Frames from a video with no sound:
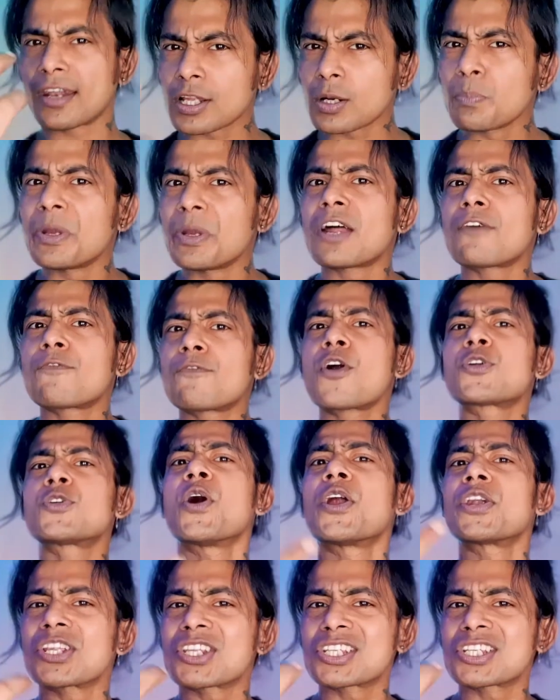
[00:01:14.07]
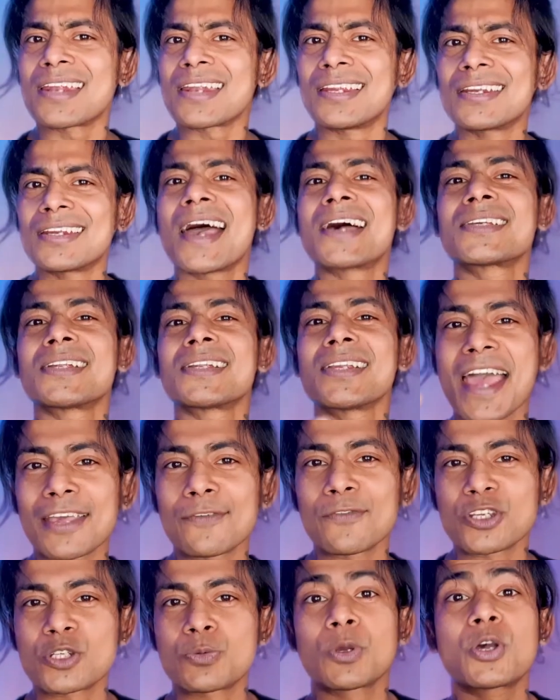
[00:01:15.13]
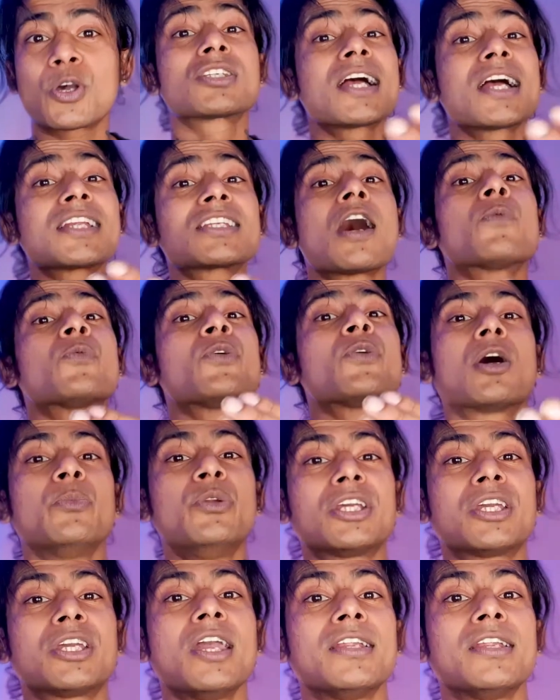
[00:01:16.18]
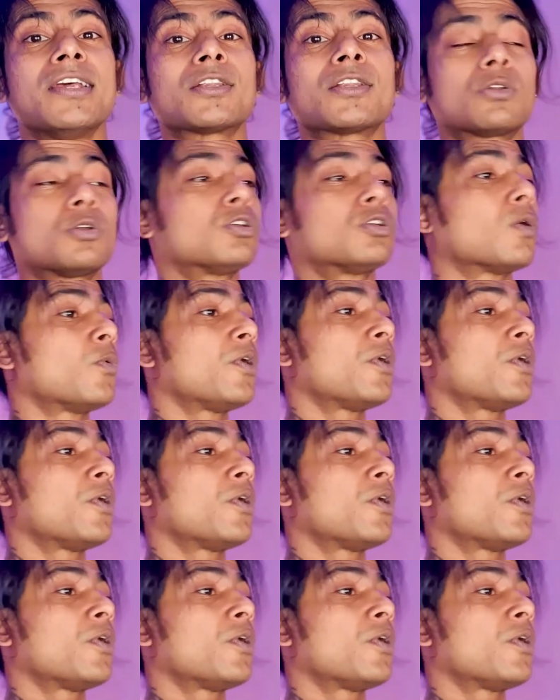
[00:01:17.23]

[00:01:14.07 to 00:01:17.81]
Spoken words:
metaphor to understand it as a language, because that's how we are communicating, through the way